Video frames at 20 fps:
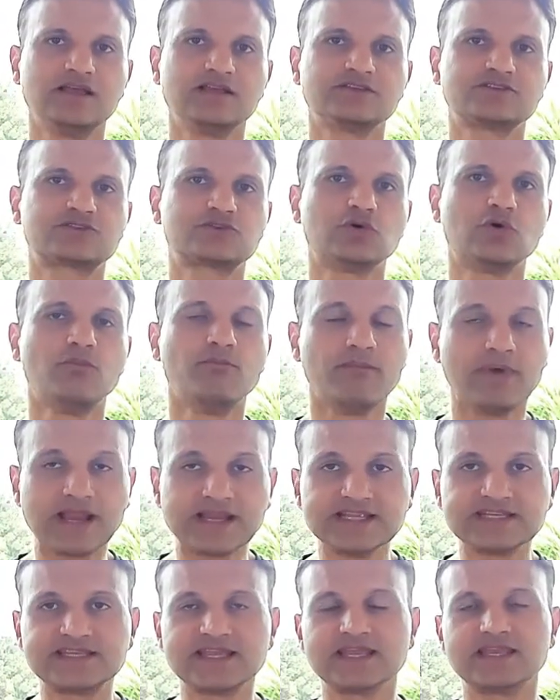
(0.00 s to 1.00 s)
So
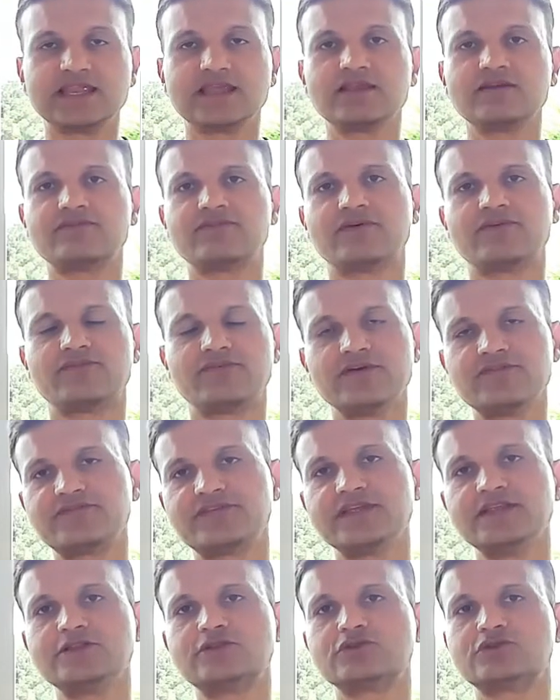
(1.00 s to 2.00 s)
meditating for
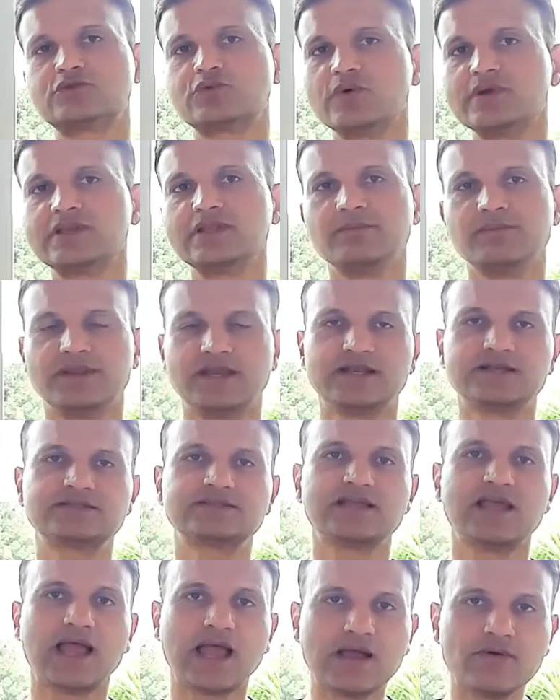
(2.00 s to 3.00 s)
15 to 20
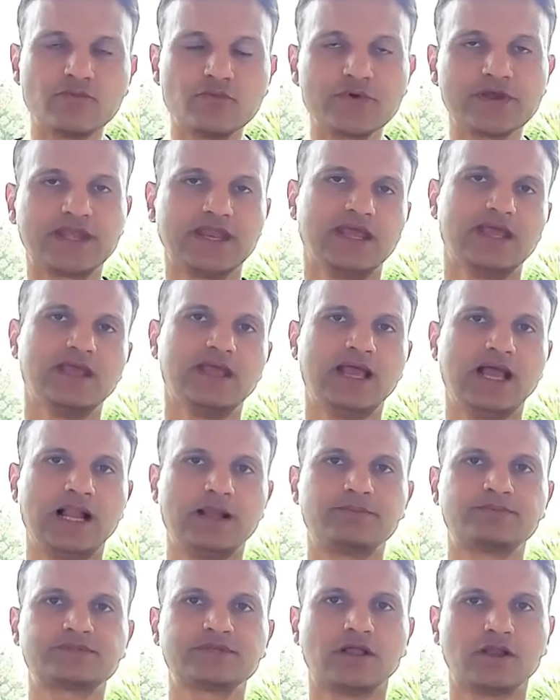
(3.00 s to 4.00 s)
minutes every day
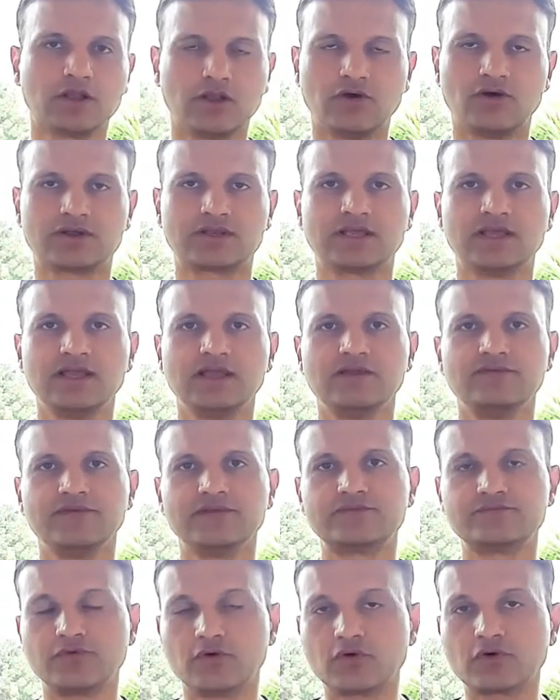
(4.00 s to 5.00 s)
helps a lot
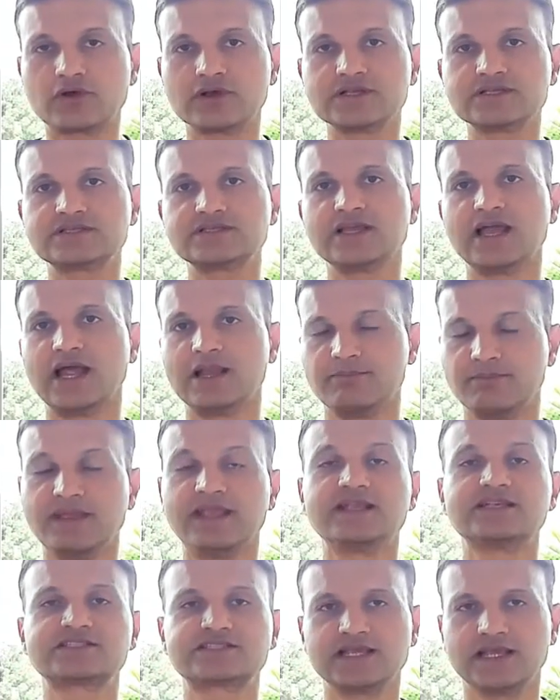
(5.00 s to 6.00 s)
with focus and
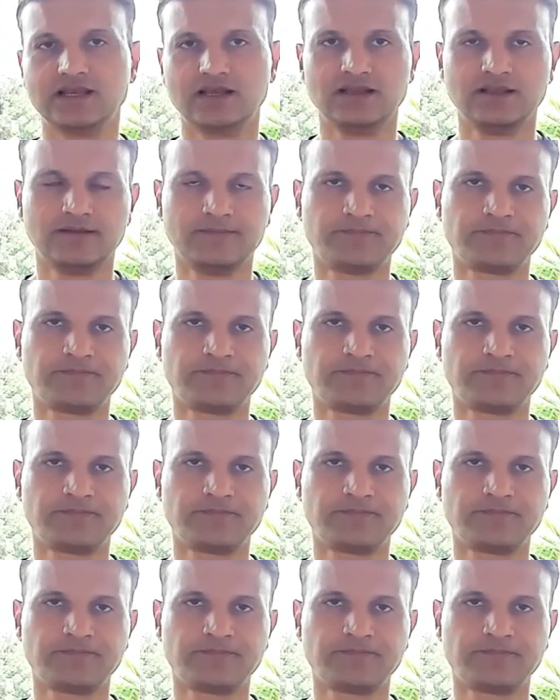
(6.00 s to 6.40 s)
being still.